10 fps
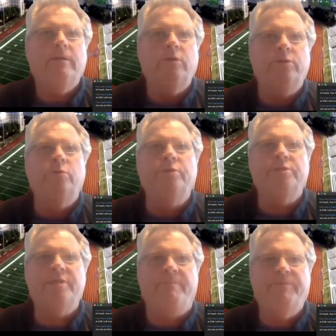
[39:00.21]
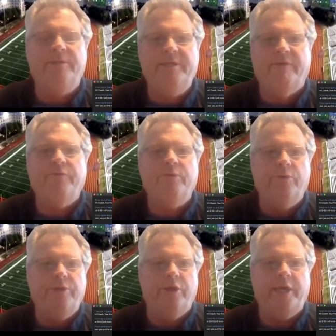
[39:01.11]
you're doing something different
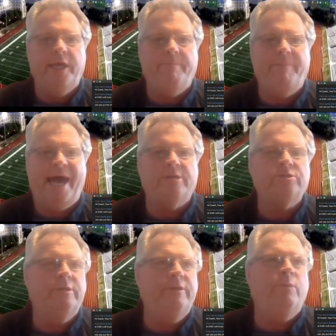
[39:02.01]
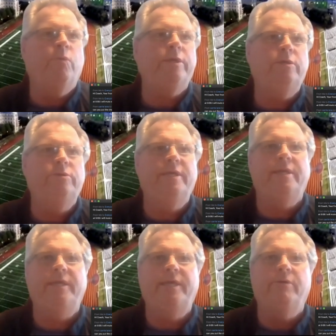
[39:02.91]
with your hip action than what you
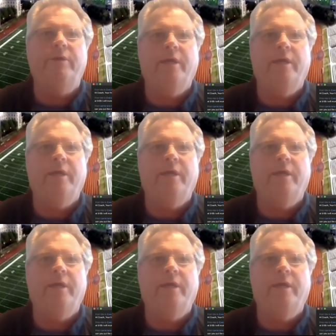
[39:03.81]
did a year